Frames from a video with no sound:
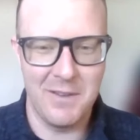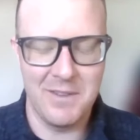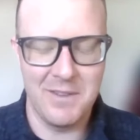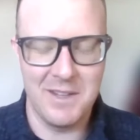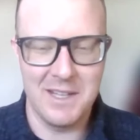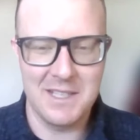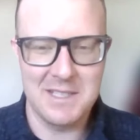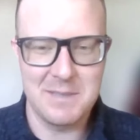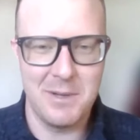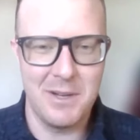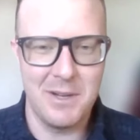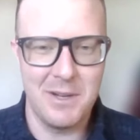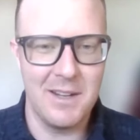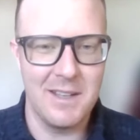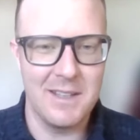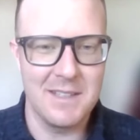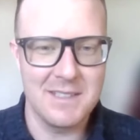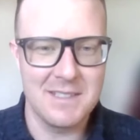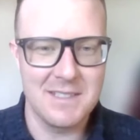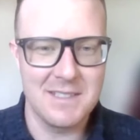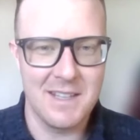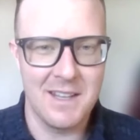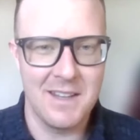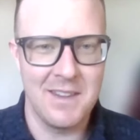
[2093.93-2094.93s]
of the
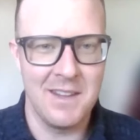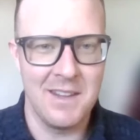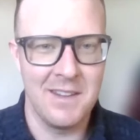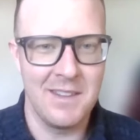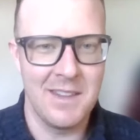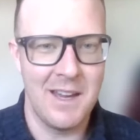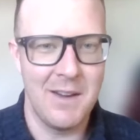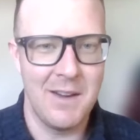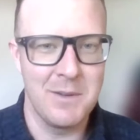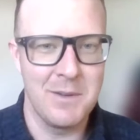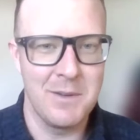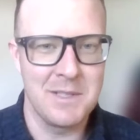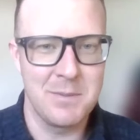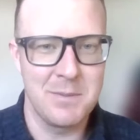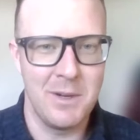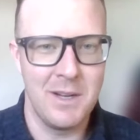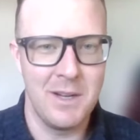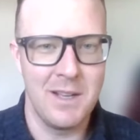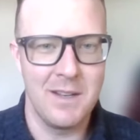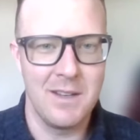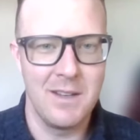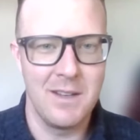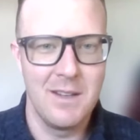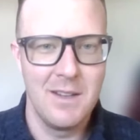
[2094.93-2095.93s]
experience. I think that was
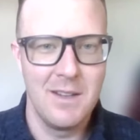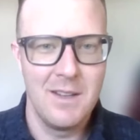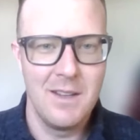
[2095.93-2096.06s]
what,